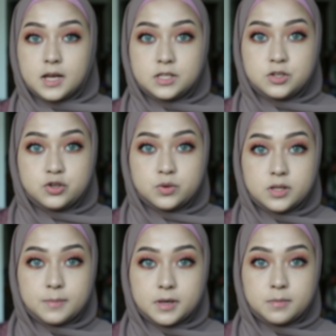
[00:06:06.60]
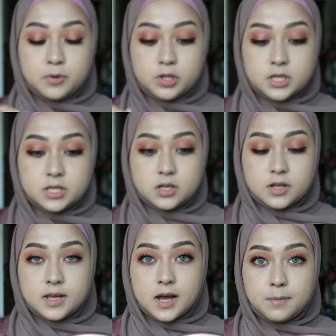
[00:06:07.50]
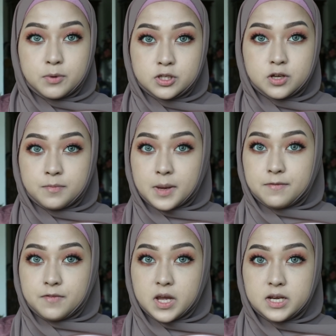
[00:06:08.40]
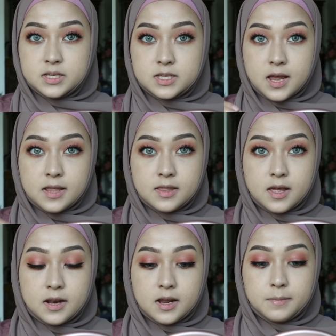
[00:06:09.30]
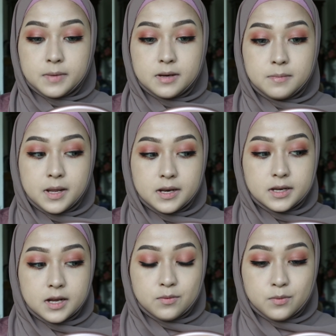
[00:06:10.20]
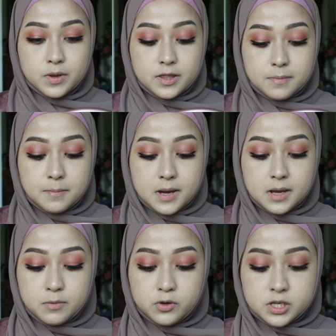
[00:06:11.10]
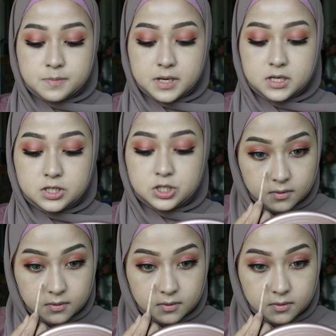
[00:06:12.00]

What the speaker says: As usual, I'm gonna put this on the high points of my face, and then I'm gonna blend it out with my beauty sponge.